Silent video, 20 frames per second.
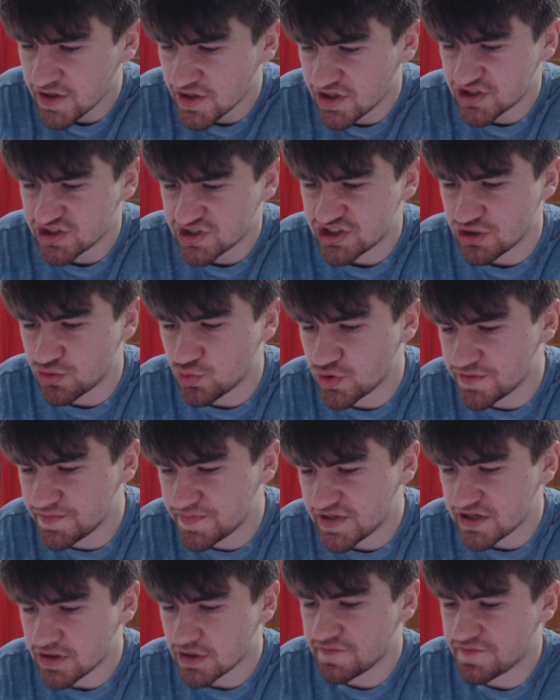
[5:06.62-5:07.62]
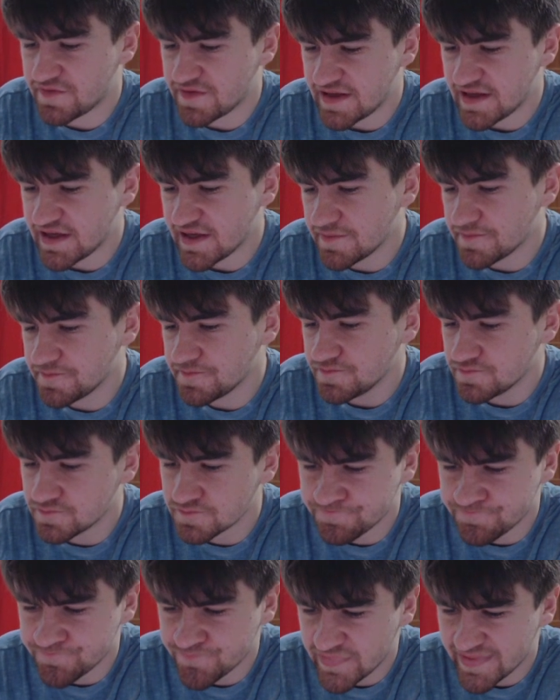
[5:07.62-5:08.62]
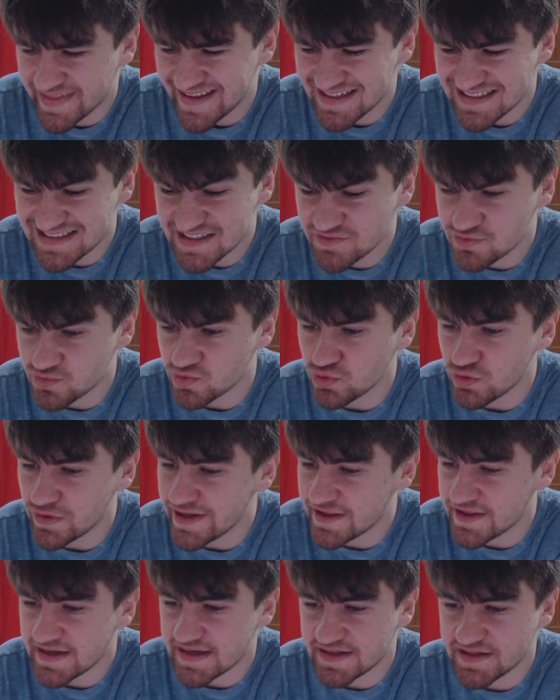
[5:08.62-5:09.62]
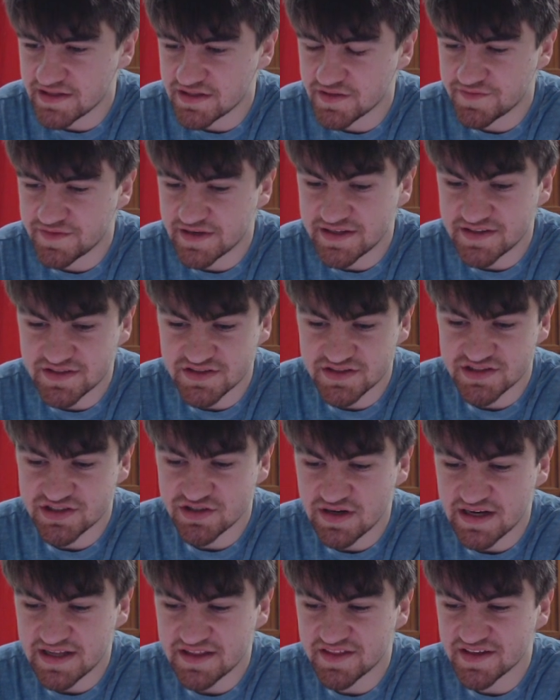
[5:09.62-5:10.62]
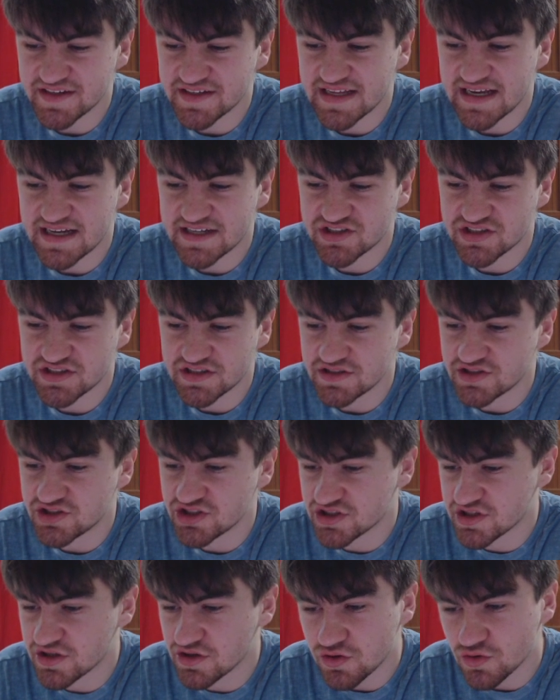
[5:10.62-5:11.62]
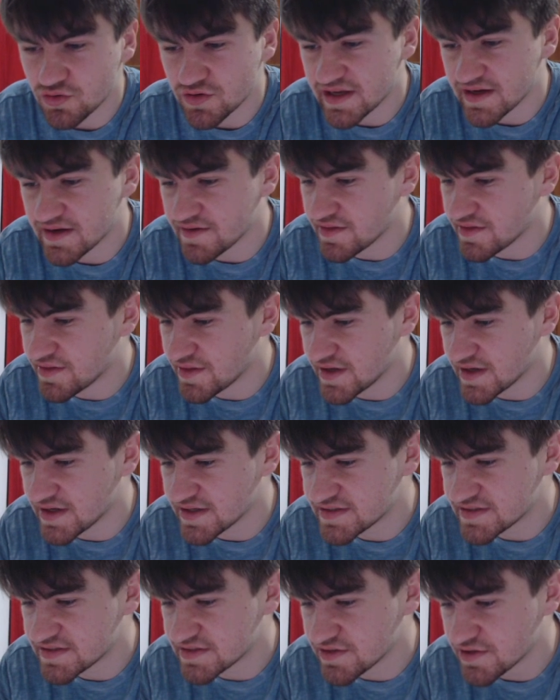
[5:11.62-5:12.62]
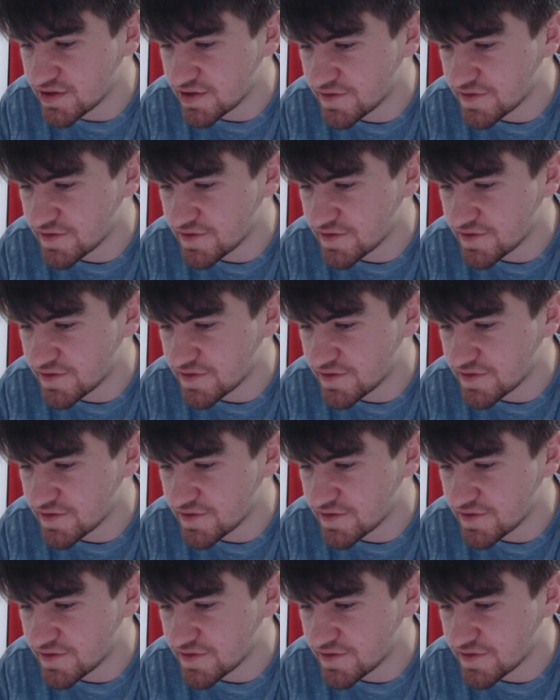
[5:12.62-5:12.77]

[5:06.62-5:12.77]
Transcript: So I wouldn't be going for him. There isn't really any defenders, so I think it actually, just looking at this,